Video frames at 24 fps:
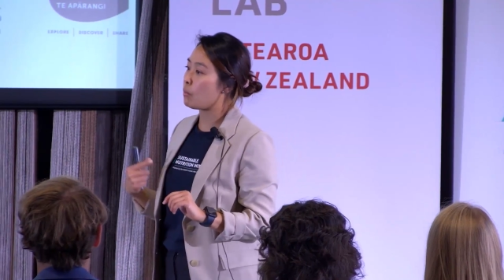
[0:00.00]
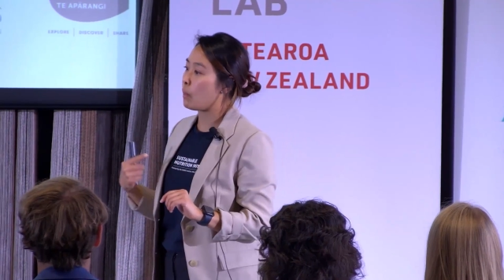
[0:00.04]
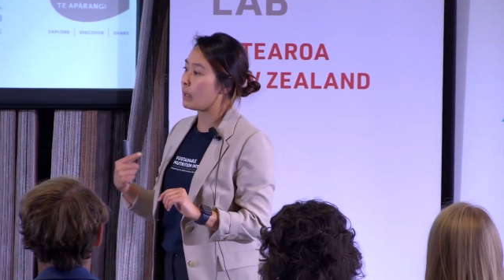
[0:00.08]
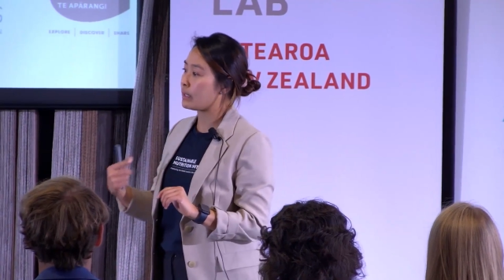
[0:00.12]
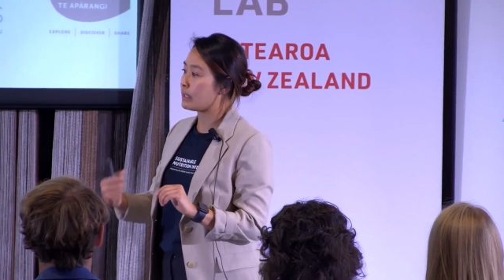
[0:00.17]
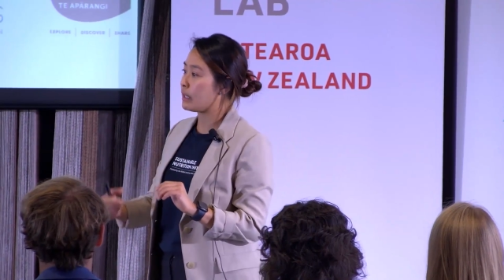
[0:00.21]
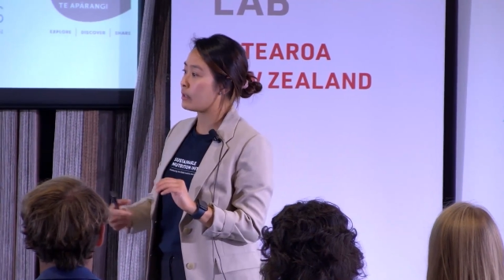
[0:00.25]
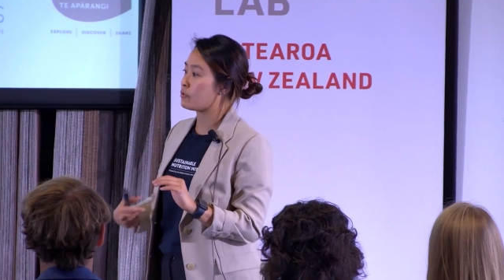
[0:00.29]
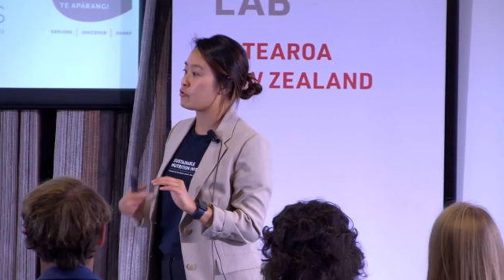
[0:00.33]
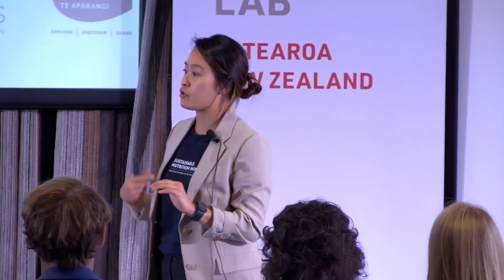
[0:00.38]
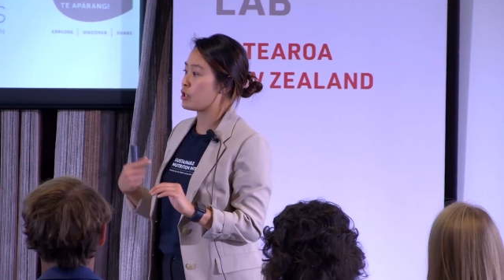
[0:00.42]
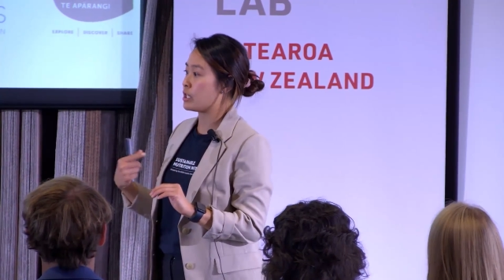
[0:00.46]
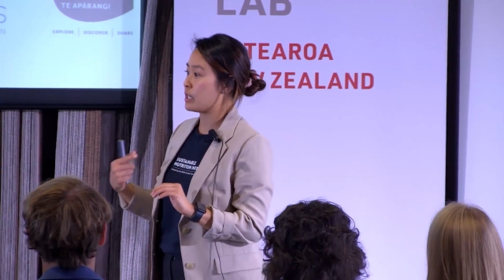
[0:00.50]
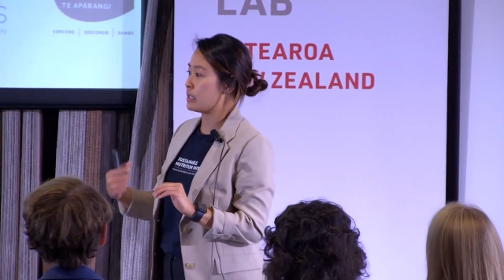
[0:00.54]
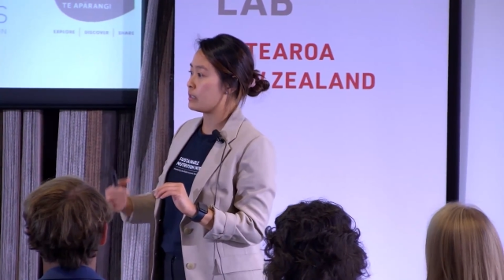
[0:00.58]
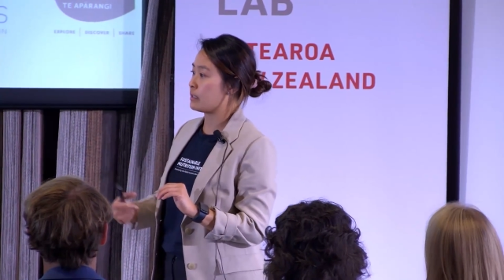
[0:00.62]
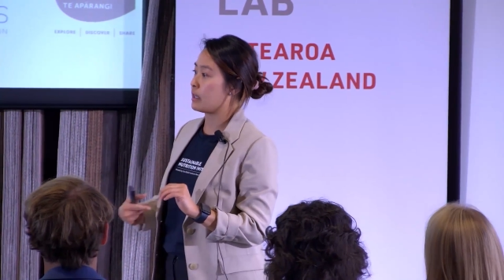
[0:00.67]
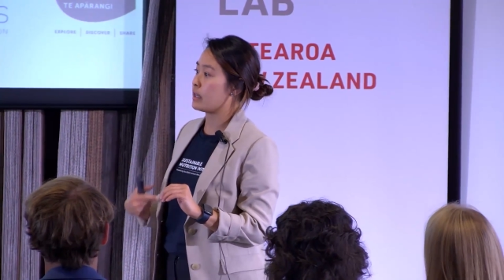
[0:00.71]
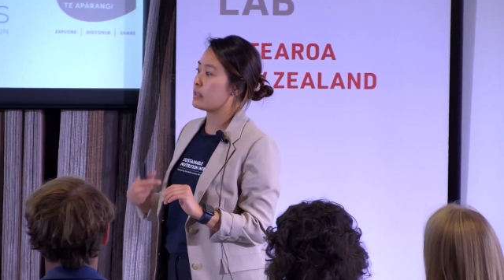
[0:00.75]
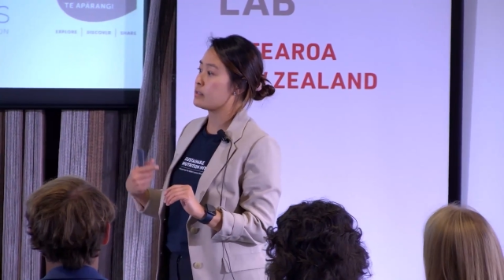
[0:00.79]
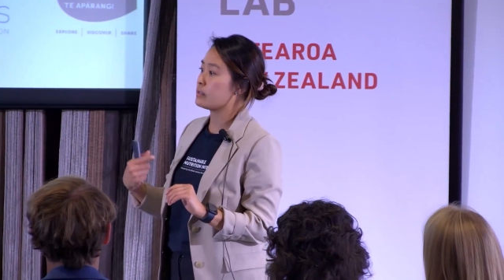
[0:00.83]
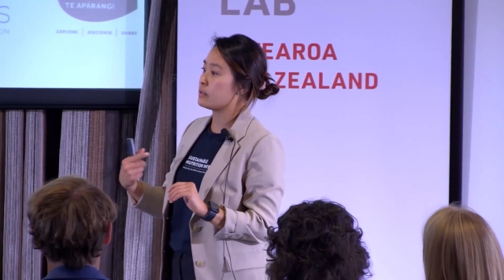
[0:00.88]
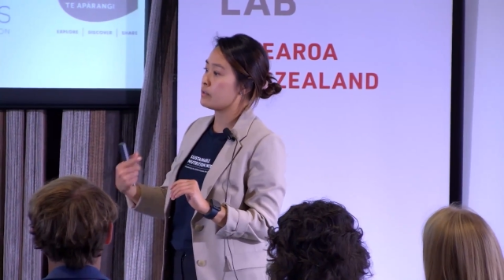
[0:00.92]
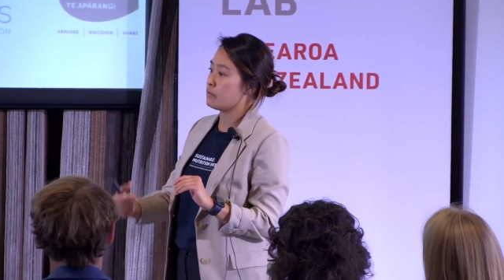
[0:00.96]

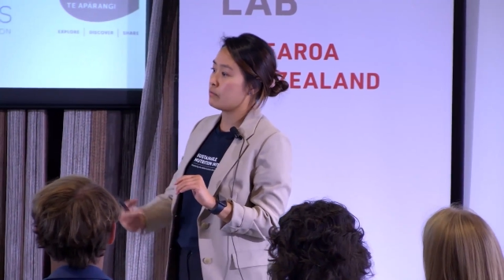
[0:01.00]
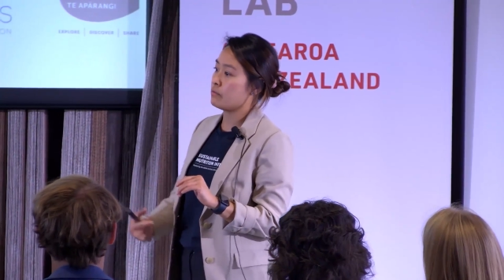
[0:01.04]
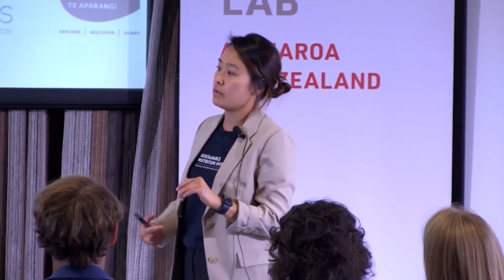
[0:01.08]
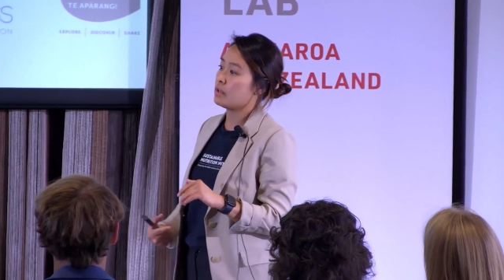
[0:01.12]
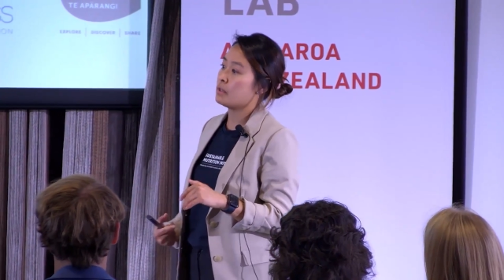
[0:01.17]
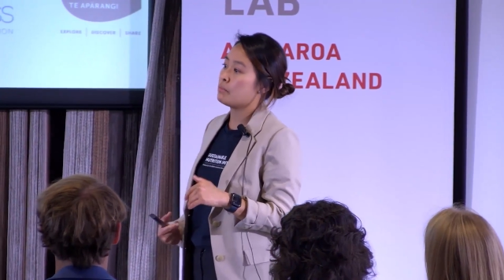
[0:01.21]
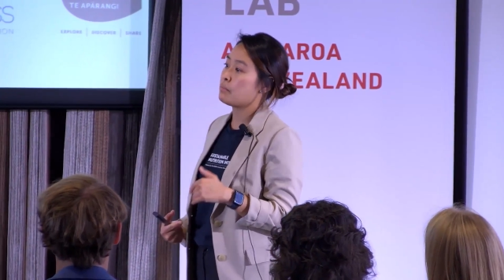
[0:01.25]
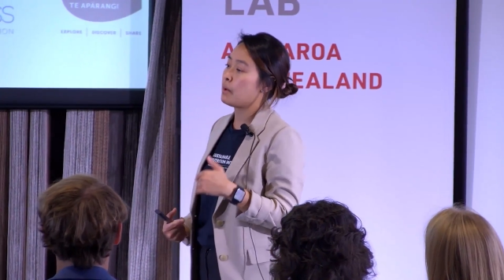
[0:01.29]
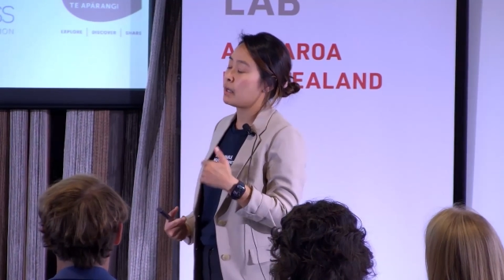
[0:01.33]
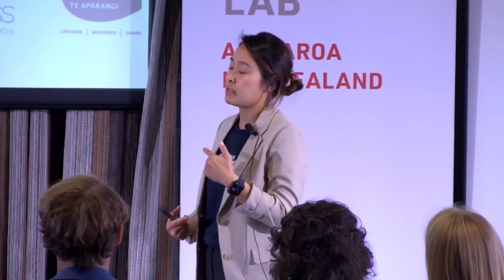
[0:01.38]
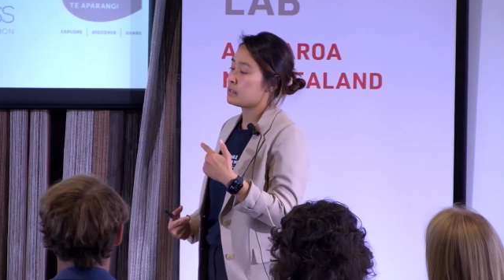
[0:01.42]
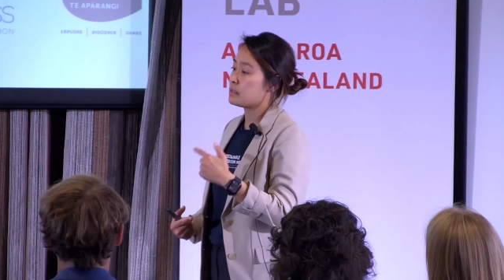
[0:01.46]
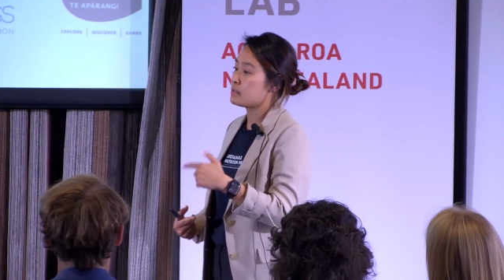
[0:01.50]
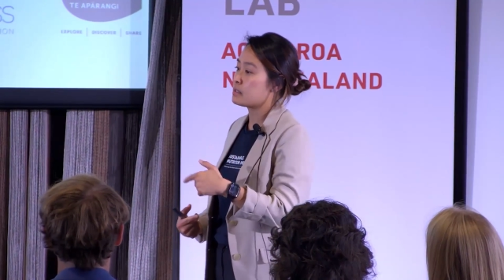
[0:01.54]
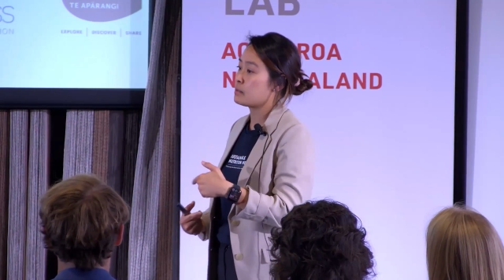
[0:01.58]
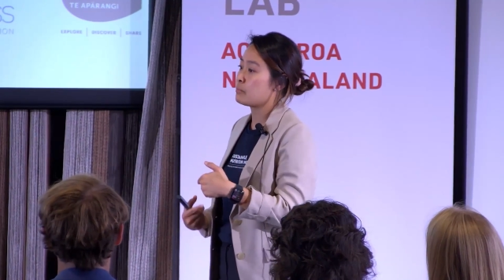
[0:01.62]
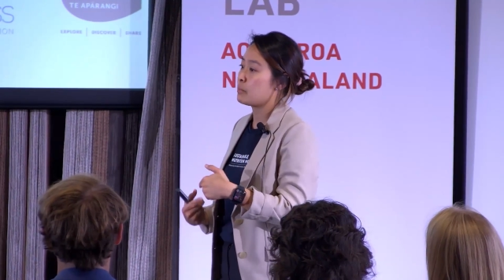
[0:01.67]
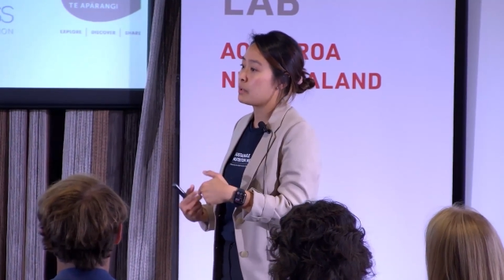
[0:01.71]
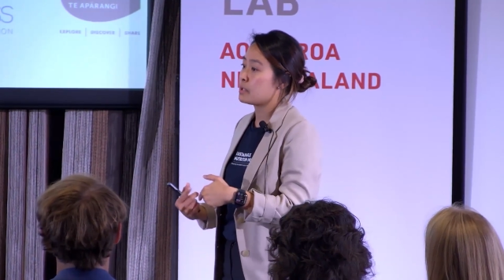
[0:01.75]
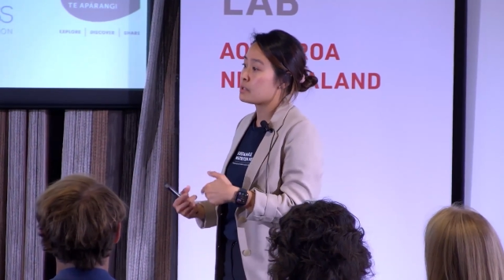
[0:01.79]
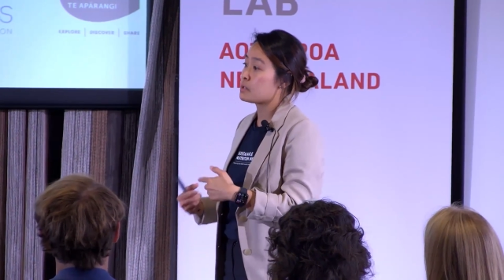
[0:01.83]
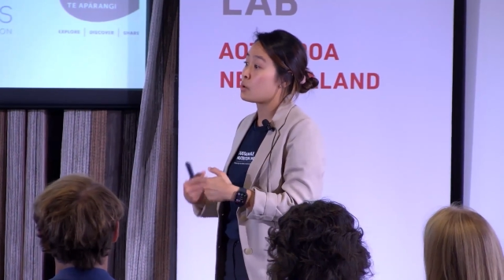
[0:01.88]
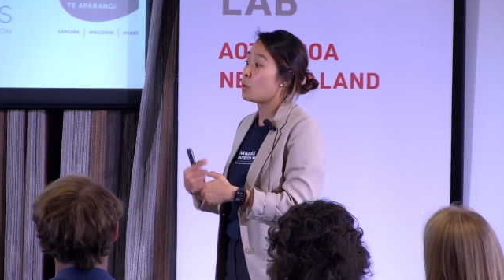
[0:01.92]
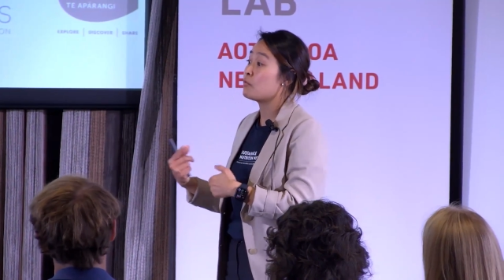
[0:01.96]
193 participants